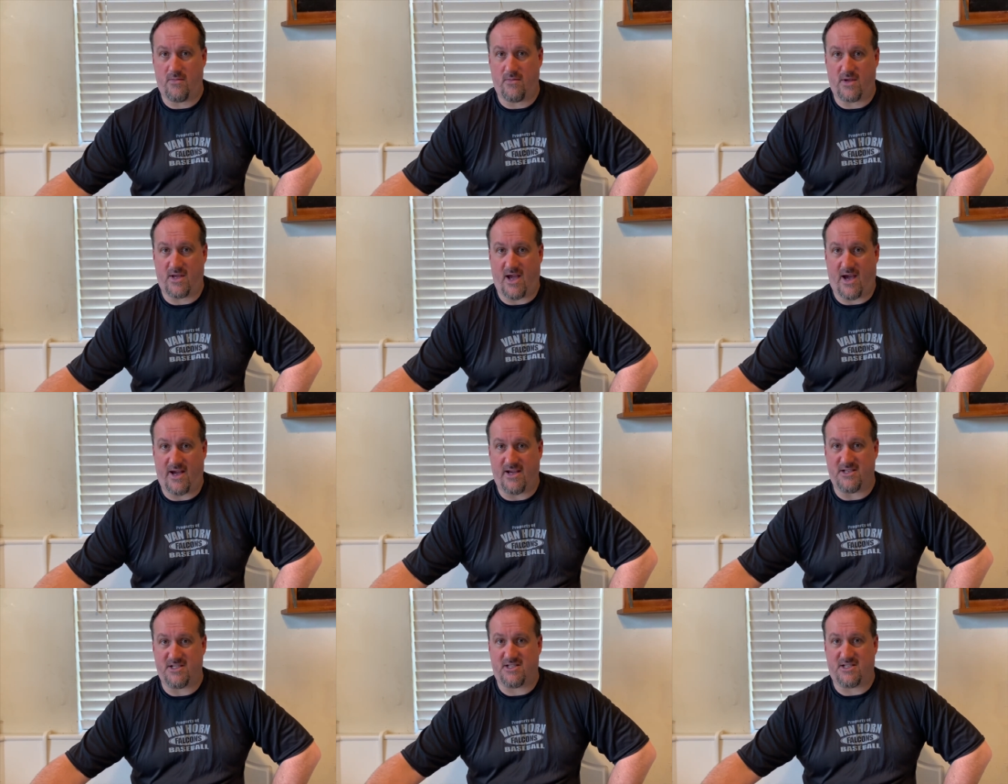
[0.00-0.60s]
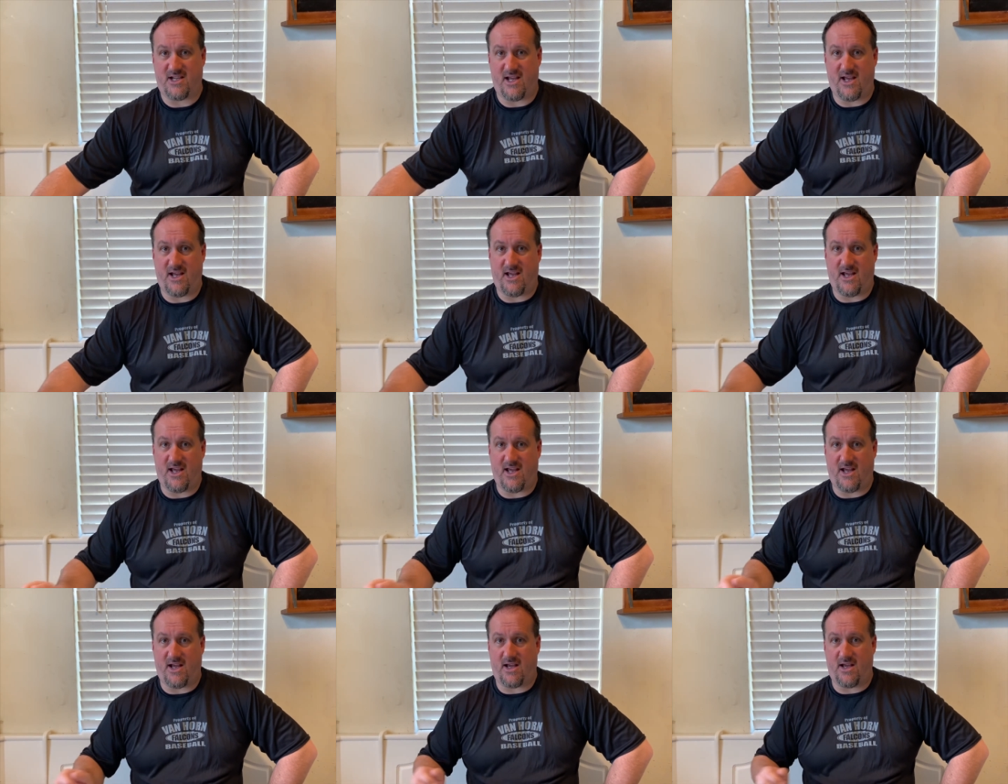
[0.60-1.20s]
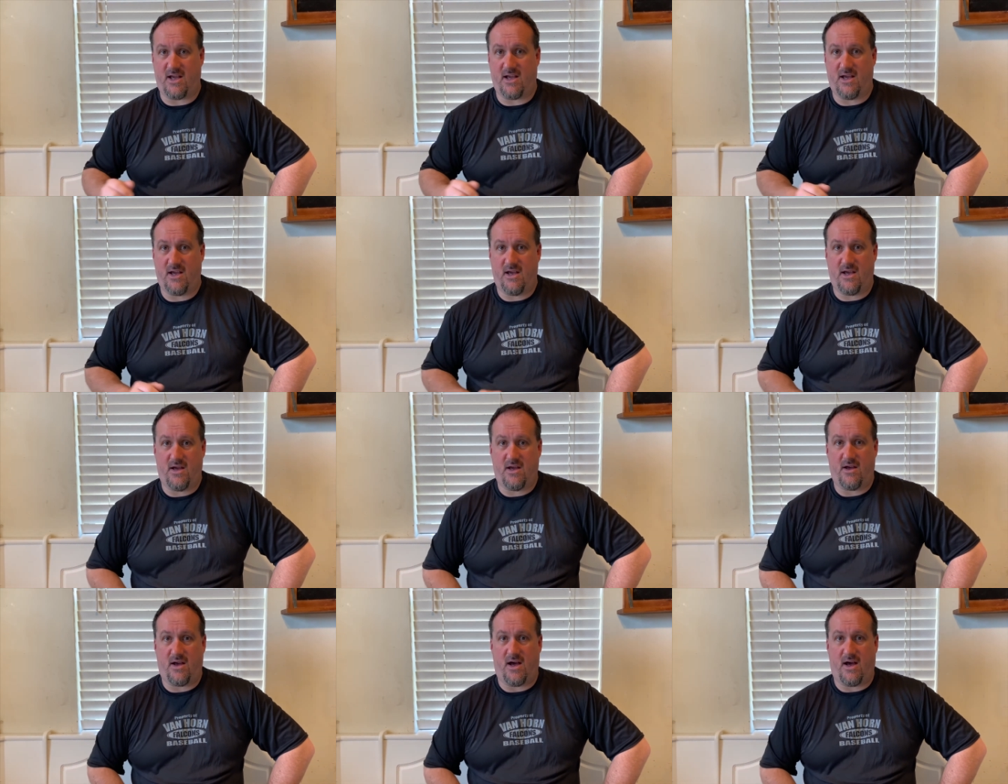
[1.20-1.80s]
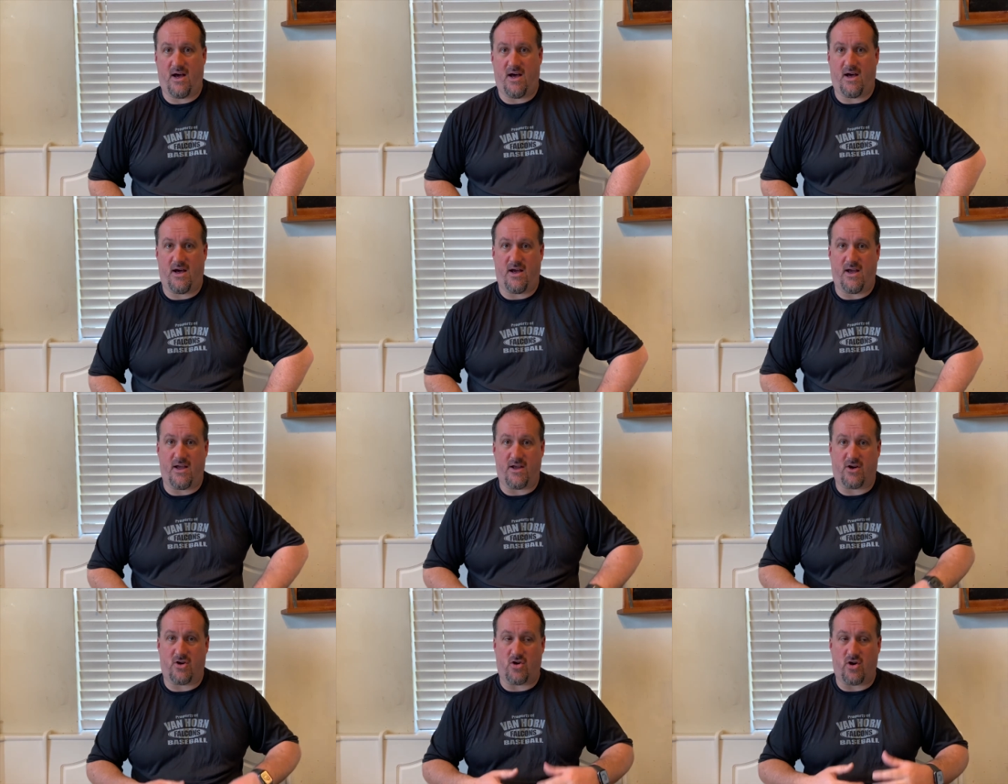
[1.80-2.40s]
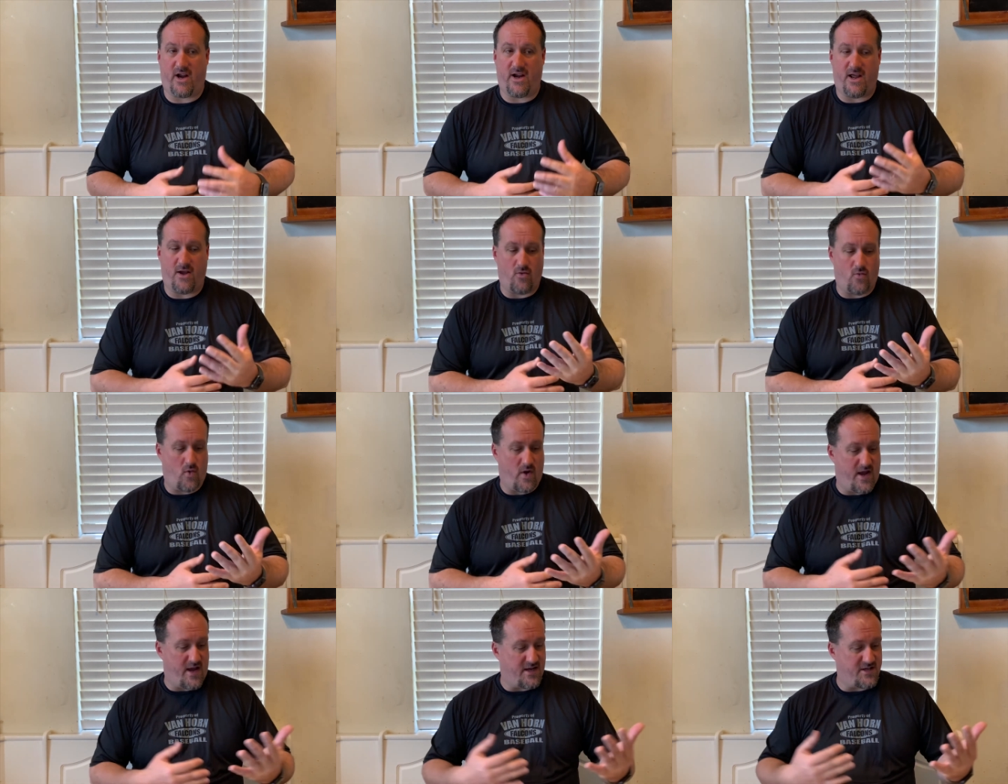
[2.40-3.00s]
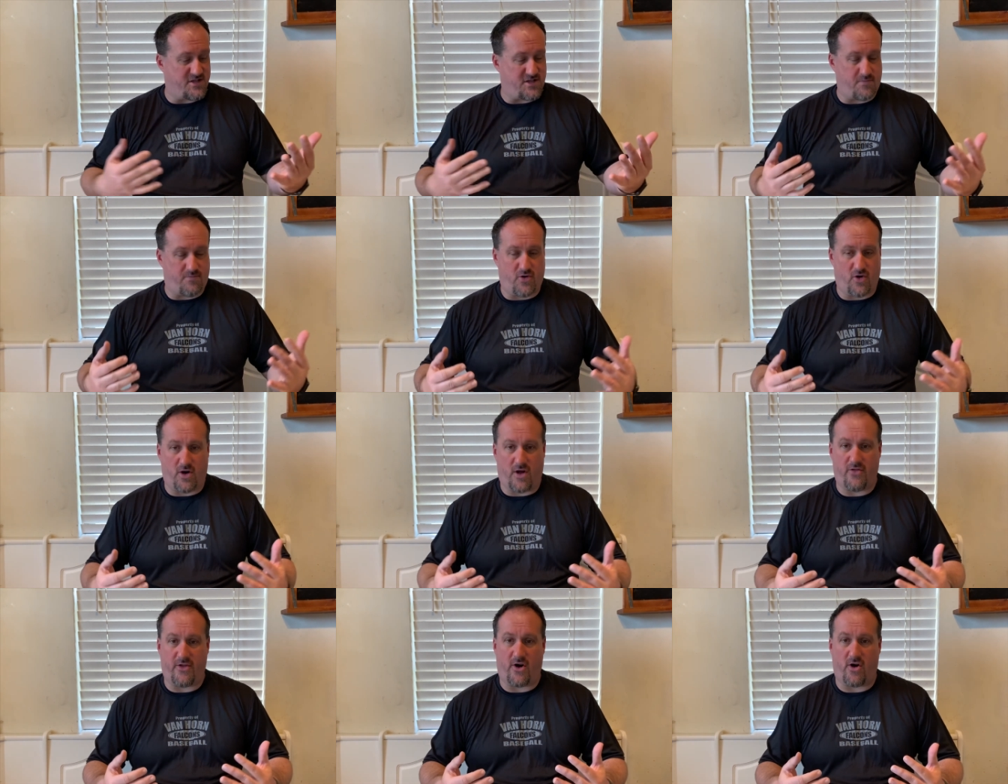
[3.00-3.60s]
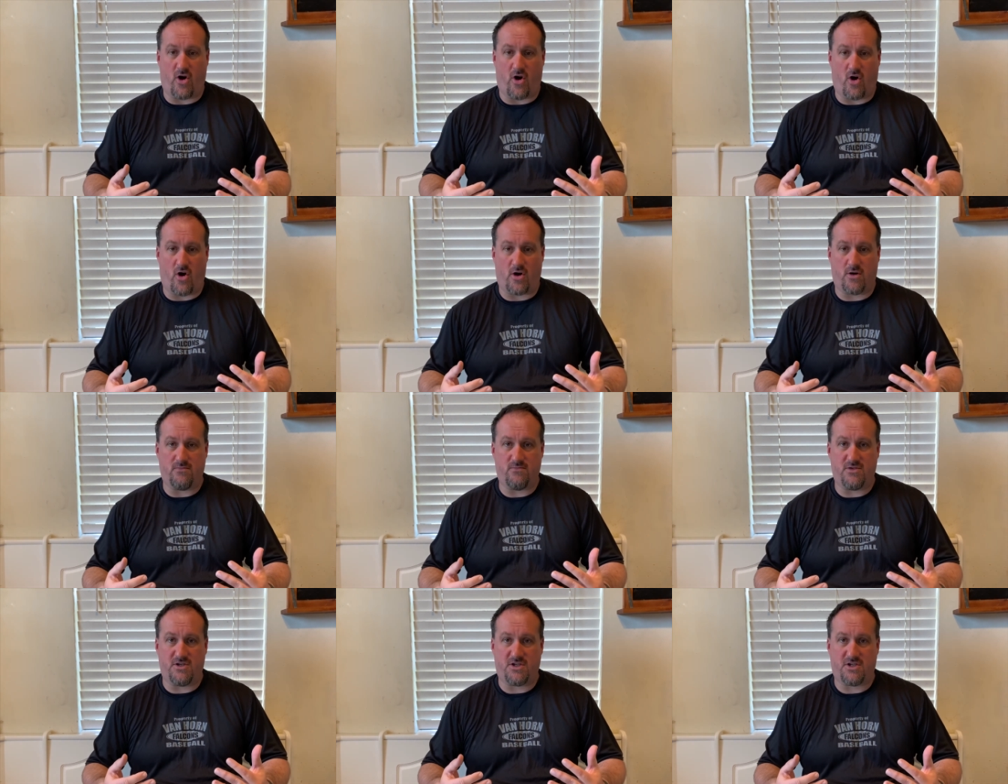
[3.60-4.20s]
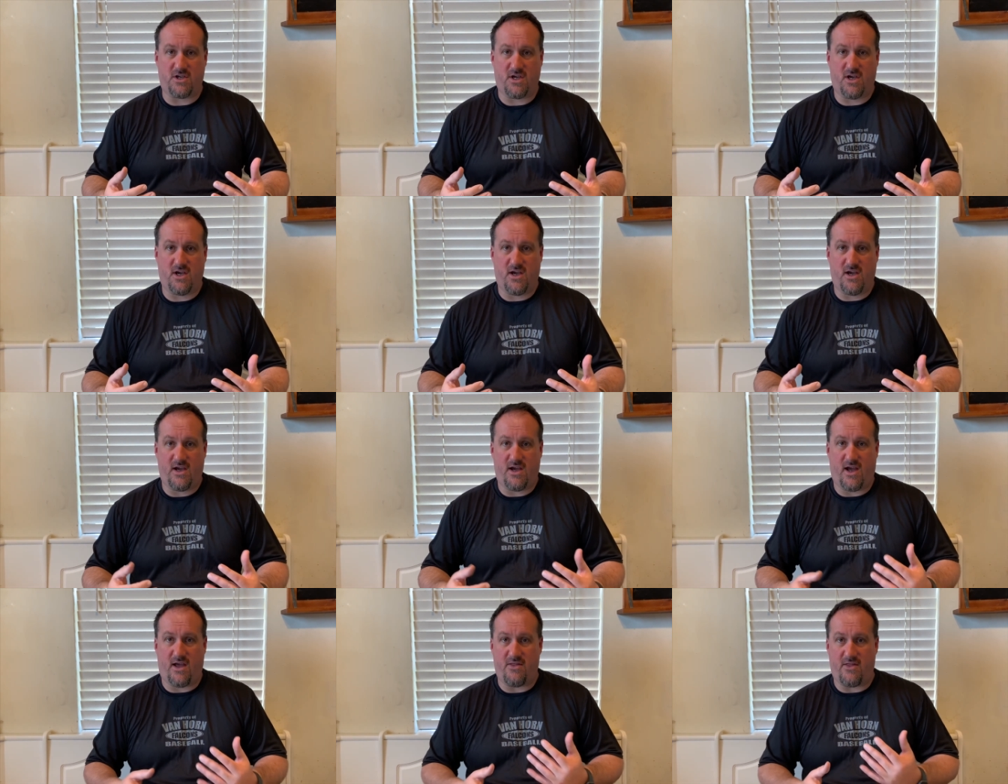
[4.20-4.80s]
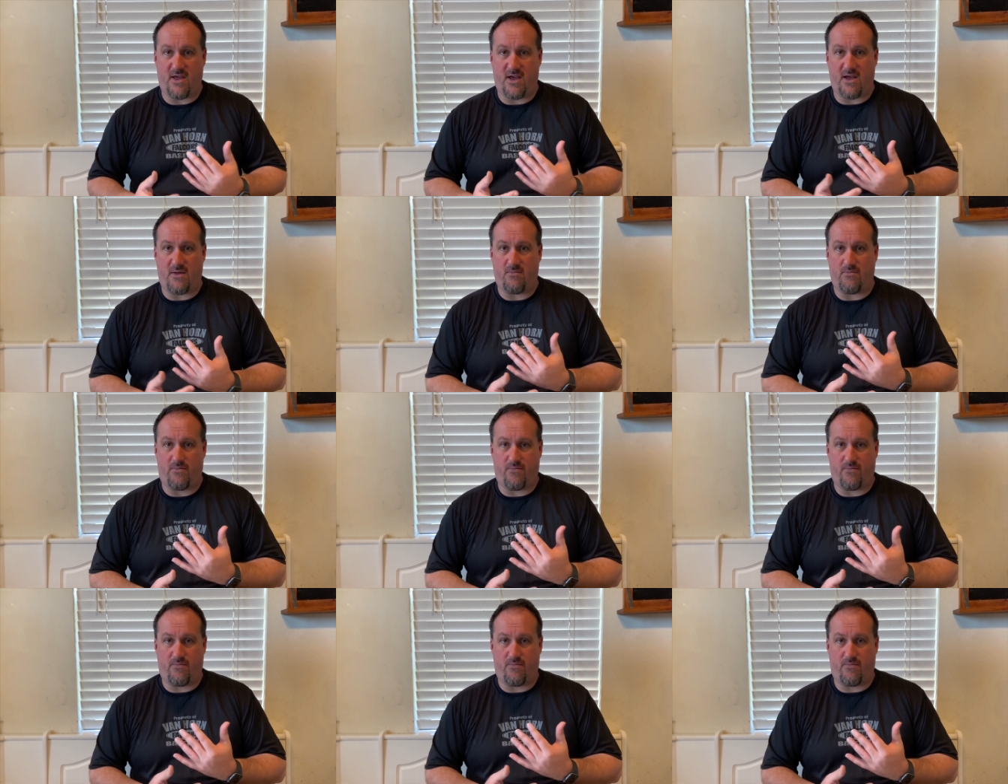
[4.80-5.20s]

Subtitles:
guys taking and creating wings to put on their arms and then